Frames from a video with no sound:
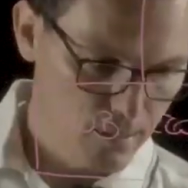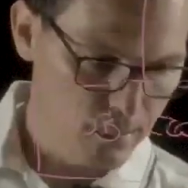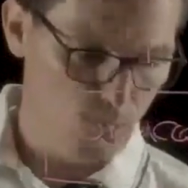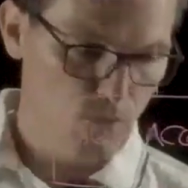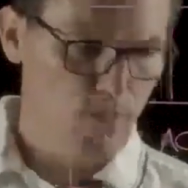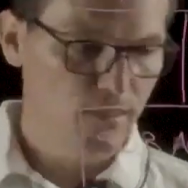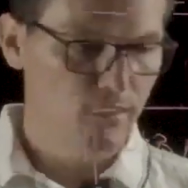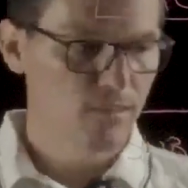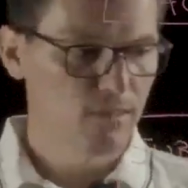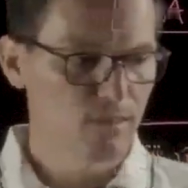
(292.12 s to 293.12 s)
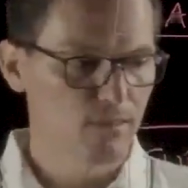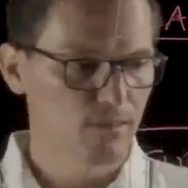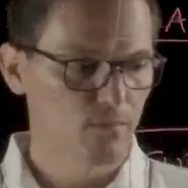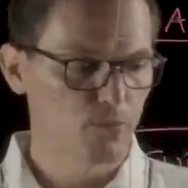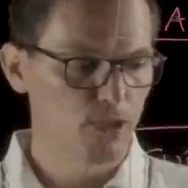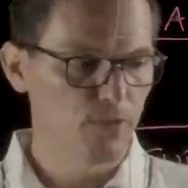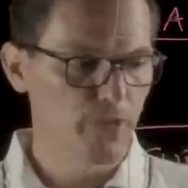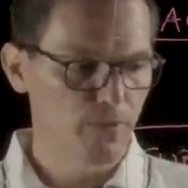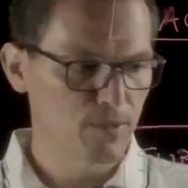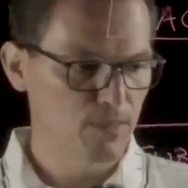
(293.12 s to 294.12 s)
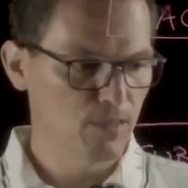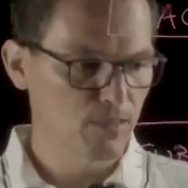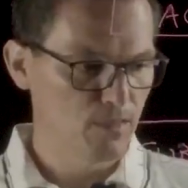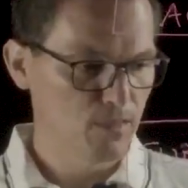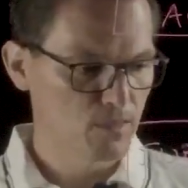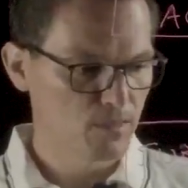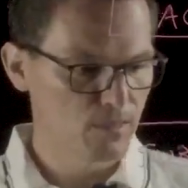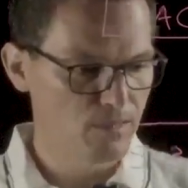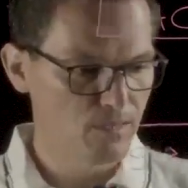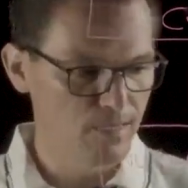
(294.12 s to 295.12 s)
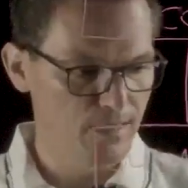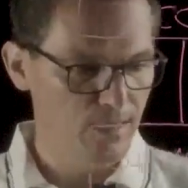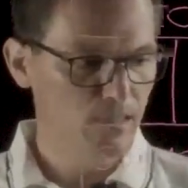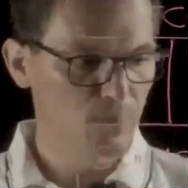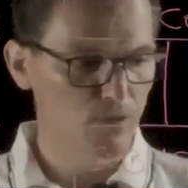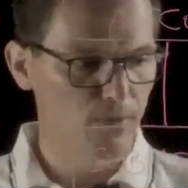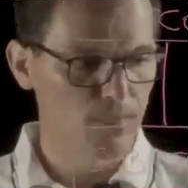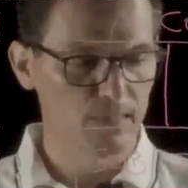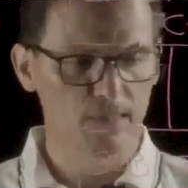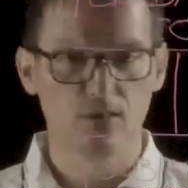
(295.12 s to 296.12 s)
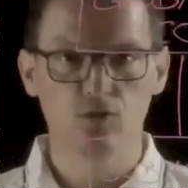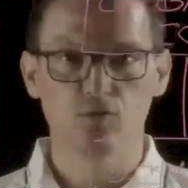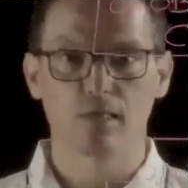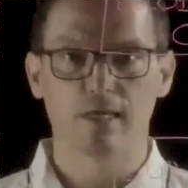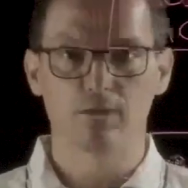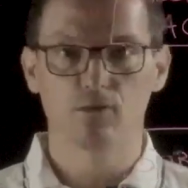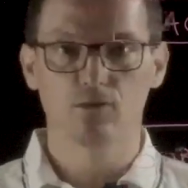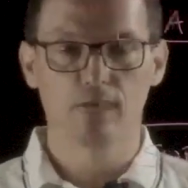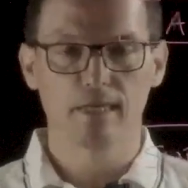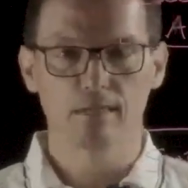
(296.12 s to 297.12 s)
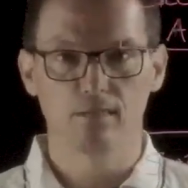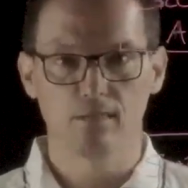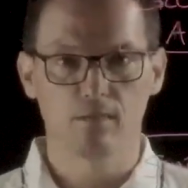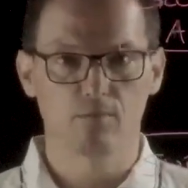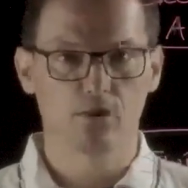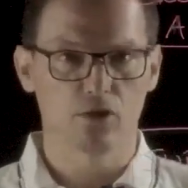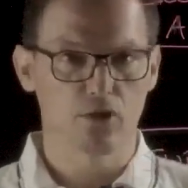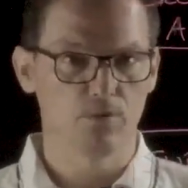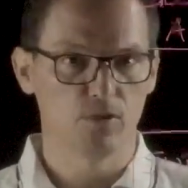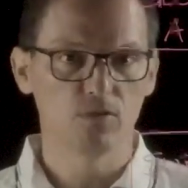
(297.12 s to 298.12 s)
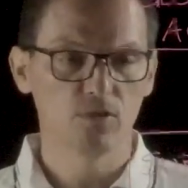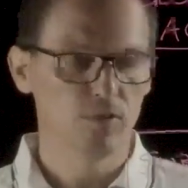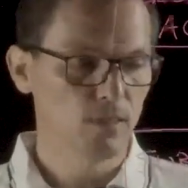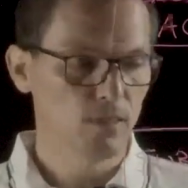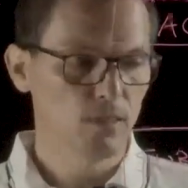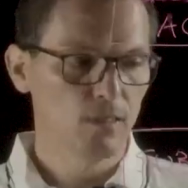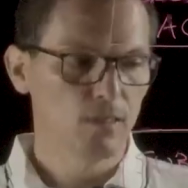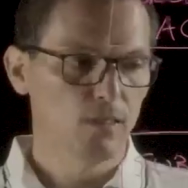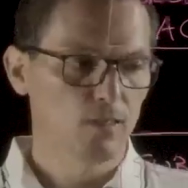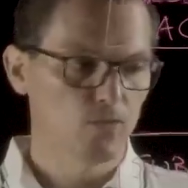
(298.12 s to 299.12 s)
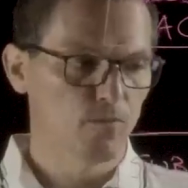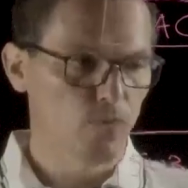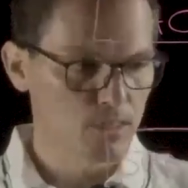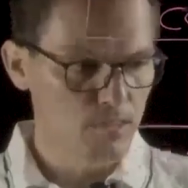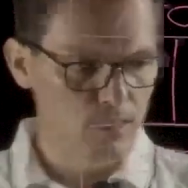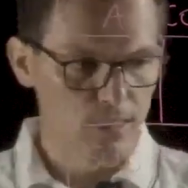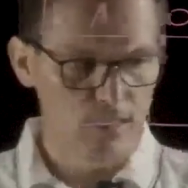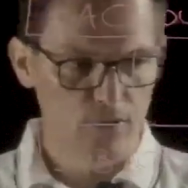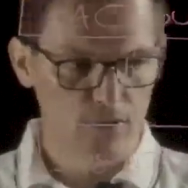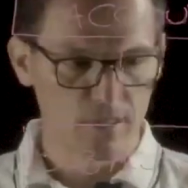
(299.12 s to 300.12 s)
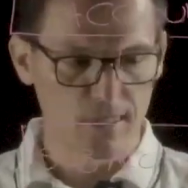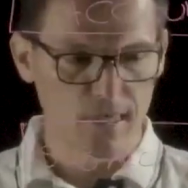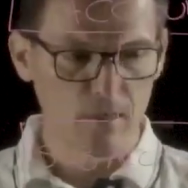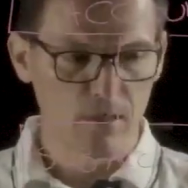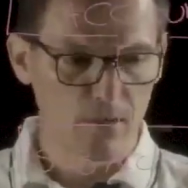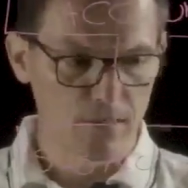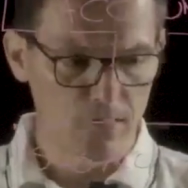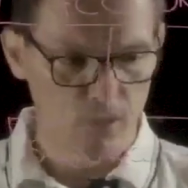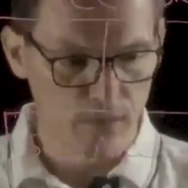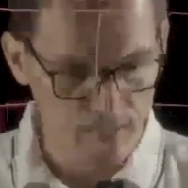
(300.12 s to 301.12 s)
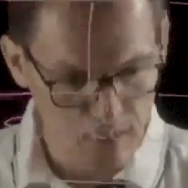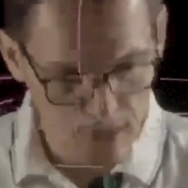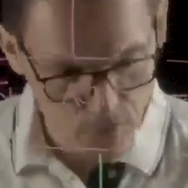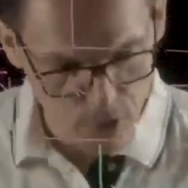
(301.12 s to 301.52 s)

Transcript: The only prerequisite is that the identity provider that you would like to connect in the proxy mode supports either the SAML or the OIDC